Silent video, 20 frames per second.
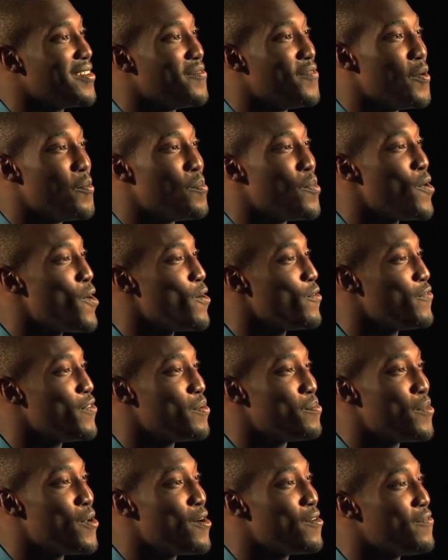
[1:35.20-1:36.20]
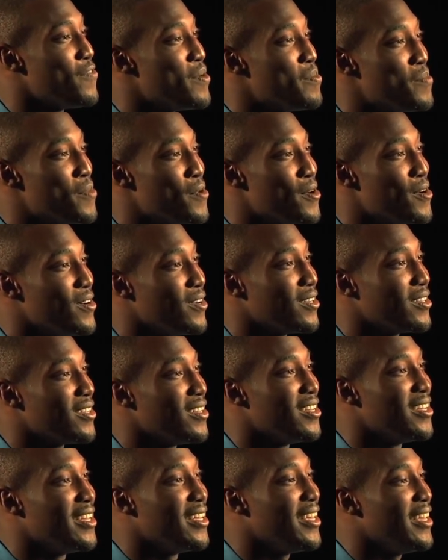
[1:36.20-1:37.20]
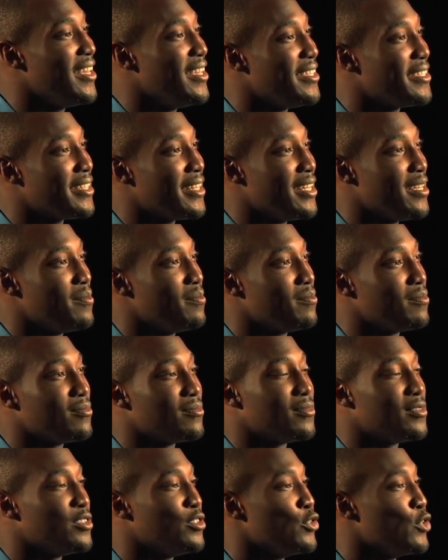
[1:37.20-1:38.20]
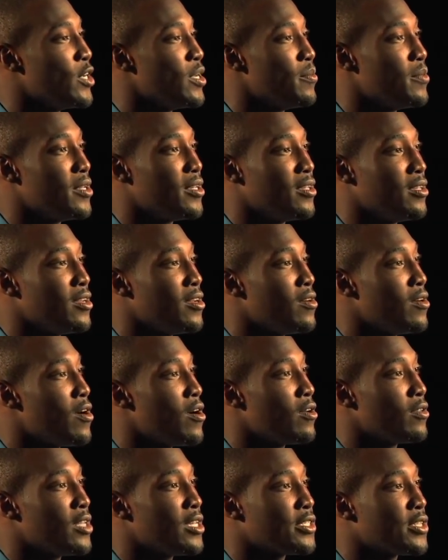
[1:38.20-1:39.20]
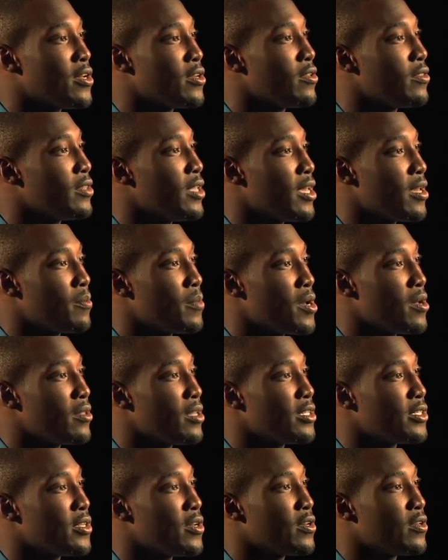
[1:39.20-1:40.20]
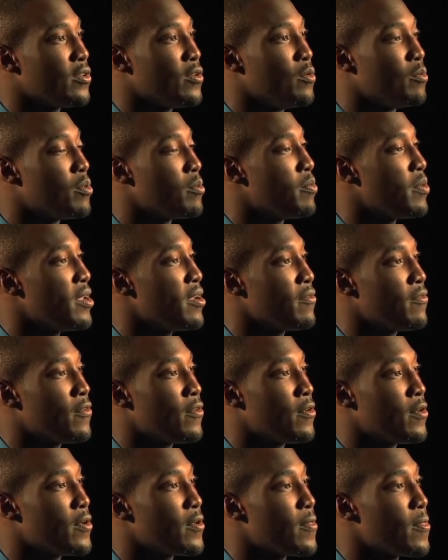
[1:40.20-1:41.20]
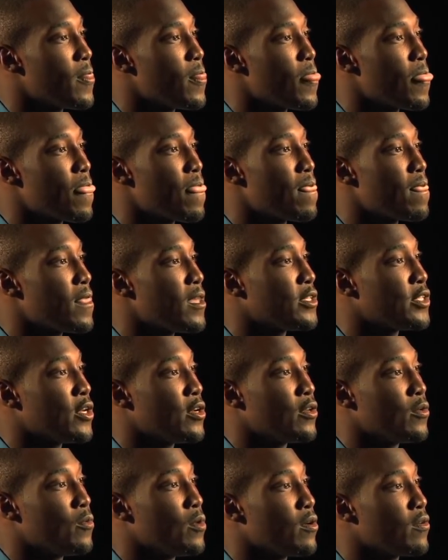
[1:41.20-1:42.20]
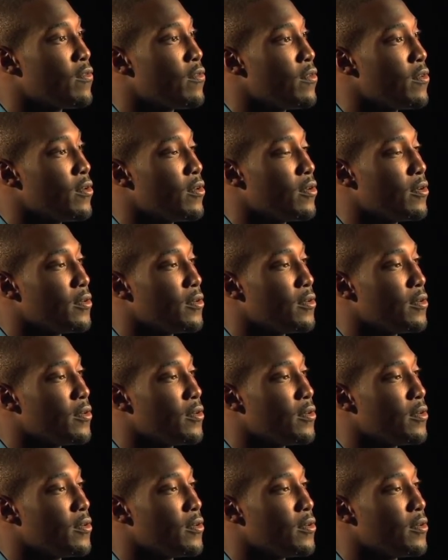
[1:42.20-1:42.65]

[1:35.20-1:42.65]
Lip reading: Football, football, football. Eat, sleep, dream it. You know, that's all you think about. That's all you prepare for. That's all you work for.